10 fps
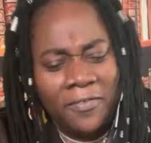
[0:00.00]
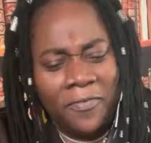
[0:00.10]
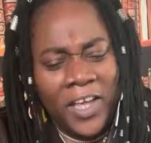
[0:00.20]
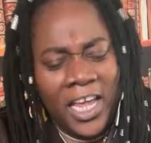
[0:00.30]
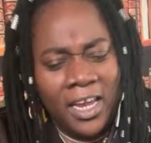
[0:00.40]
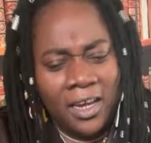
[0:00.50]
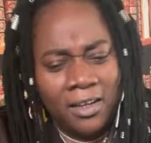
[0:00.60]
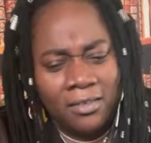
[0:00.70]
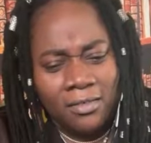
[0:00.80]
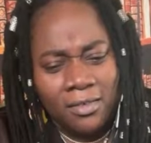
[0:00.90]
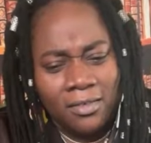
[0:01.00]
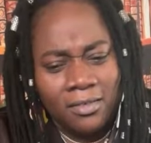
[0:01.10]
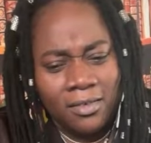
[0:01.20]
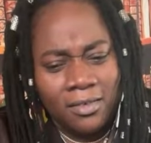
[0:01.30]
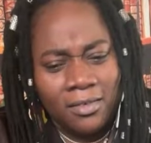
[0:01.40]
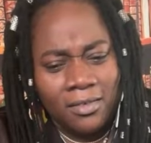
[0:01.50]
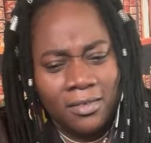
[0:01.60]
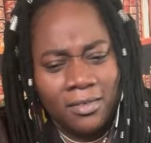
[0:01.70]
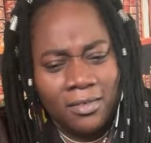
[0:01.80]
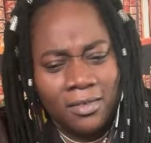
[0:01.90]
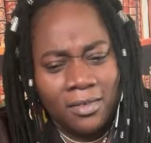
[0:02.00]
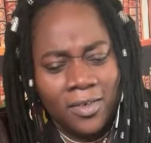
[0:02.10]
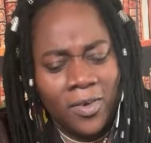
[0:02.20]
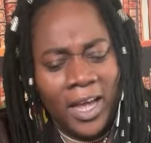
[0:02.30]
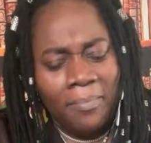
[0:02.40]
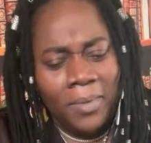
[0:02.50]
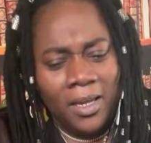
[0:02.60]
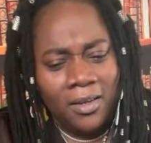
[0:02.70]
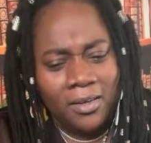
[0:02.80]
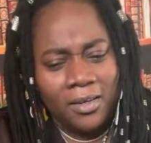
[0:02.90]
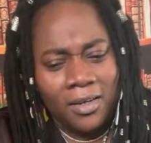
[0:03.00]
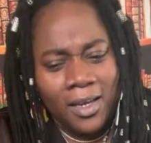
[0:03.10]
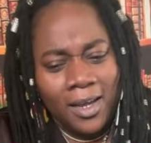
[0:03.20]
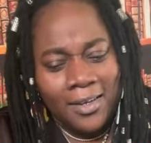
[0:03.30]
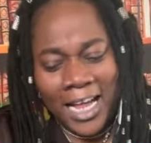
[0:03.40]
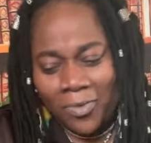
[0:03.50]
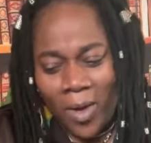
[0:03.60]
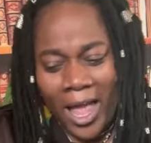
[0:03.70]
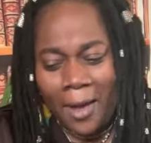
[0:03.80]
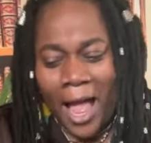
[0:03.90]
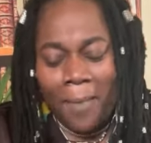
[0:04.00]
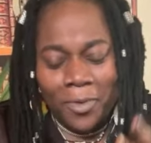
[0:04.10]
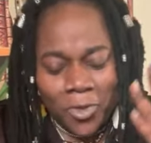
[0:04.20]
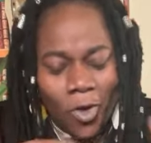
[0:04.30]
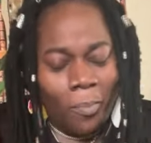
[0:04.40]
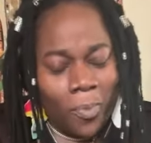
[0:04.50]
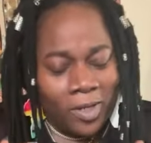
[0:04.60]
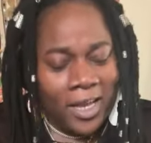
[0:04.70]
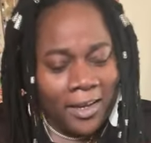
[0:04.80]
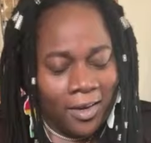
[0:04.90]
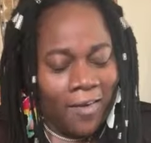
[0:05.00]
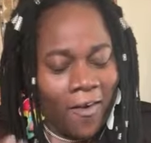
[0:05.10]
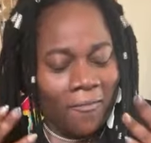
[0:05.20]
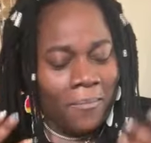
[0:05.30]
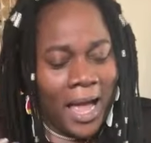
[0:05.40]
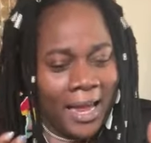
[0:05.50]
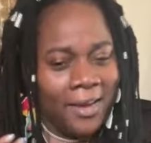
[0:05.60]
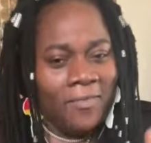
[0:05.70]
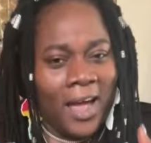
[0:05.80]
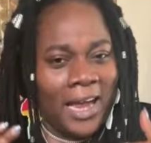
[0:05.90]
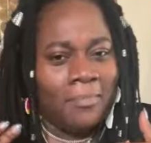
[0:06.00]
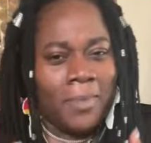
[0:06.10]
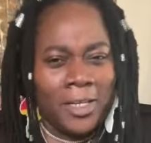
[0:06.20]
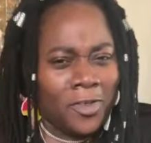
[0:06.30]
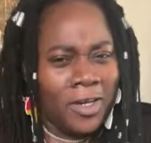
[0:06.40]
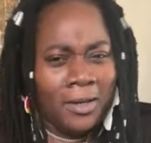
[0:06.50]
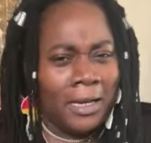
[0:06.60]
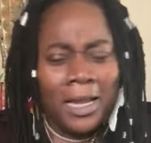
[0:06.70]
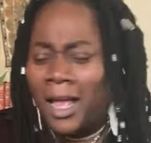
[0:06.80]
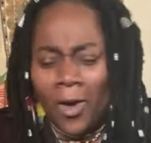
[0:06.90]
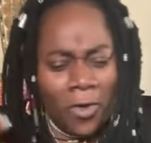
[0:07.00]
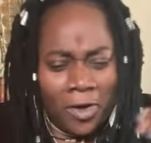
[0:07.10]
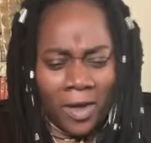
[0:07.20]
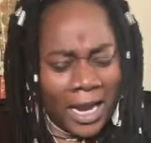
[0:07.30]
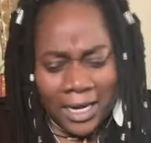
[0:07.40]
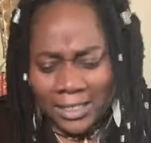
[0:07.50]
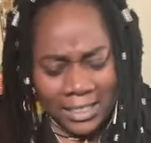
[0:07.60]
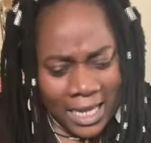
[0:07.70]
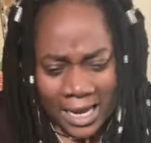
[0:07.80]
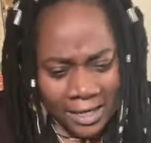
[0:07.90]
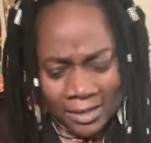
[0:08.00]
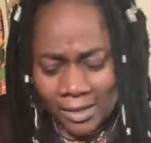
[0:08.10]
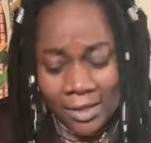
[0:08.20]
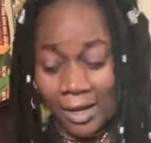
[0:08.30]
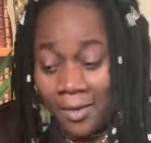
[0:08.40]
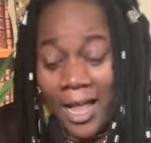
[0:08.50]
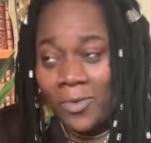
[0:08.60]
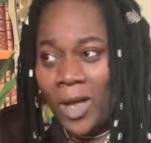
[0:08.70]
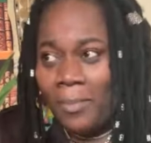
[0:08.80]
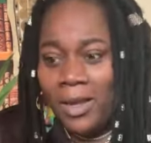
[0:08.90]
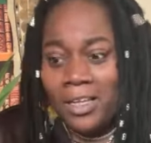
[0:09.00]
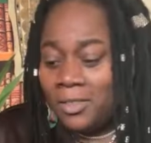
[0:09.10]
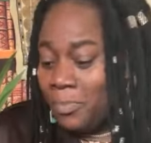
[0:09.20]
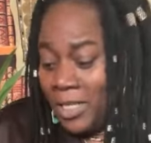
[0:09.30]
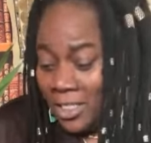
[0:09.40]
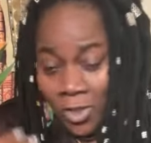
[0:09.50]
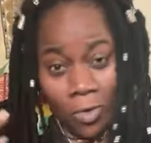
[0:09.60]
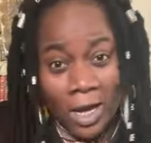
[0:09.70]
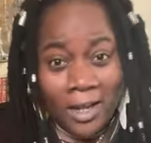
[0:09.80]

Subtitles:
feel. You get me? That's why I'm so protected of my divine masculine. Oh, no, understand. That's why me just don't want